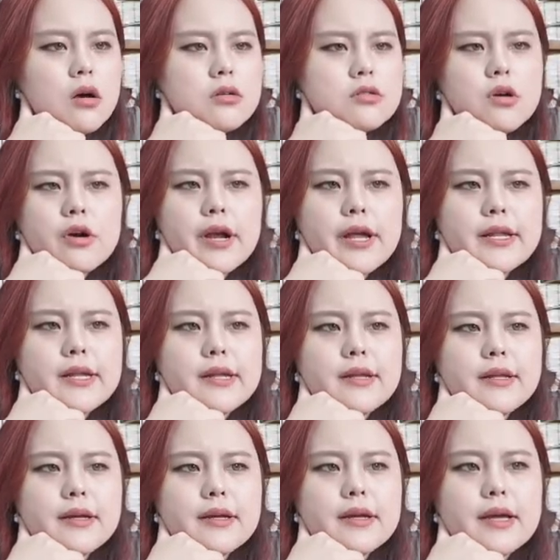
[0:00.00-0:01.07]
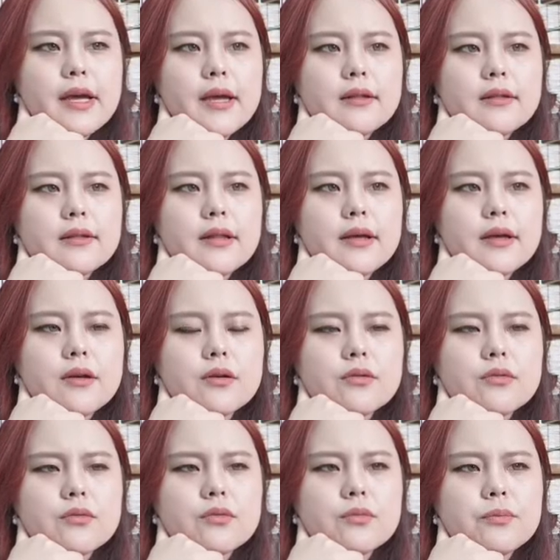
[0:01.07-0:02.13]
Sorry, I didn't get like
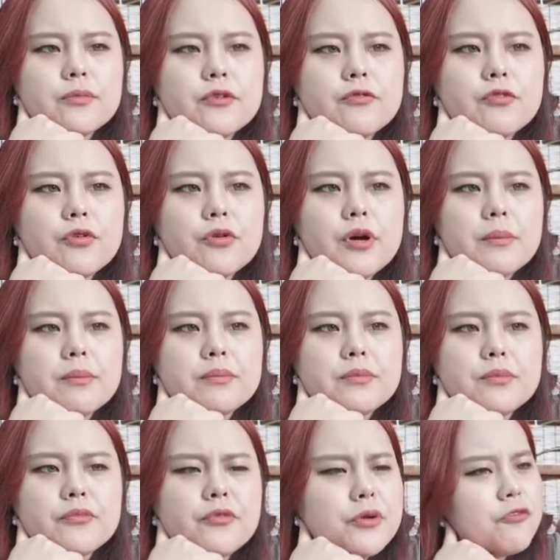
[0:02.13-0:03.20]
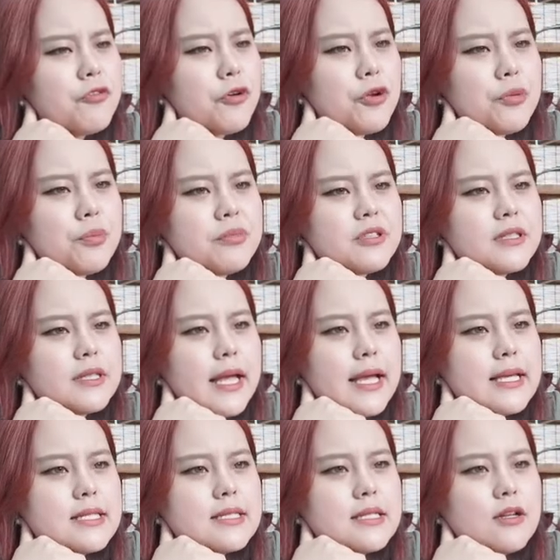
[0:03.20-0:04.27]
before I, before you
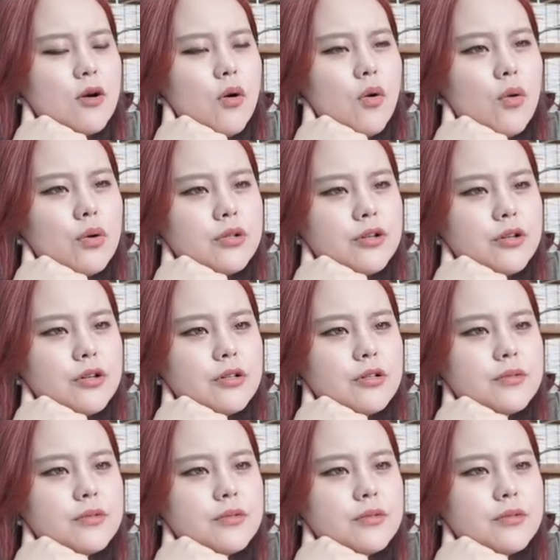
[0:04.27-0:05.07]
place the order.